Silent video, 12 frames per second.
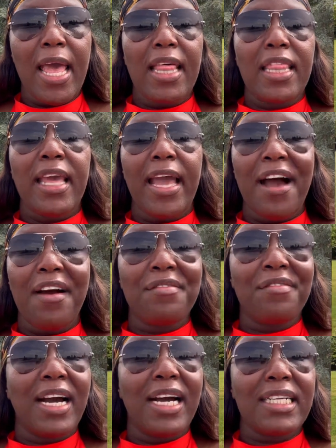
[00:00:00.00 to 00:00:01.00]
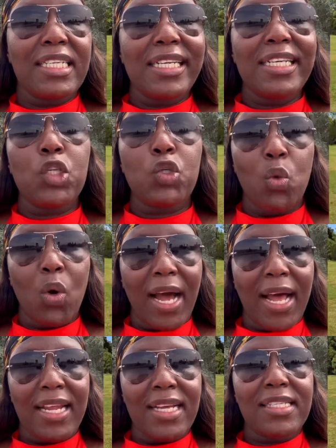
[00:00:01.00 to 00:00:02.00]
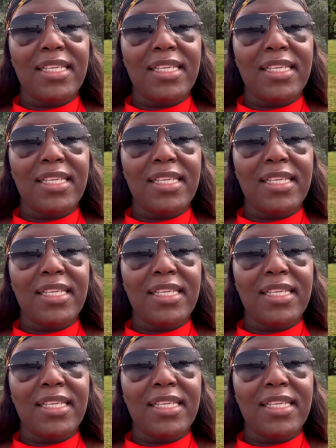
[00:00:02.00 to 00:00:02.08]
They have currently two colors.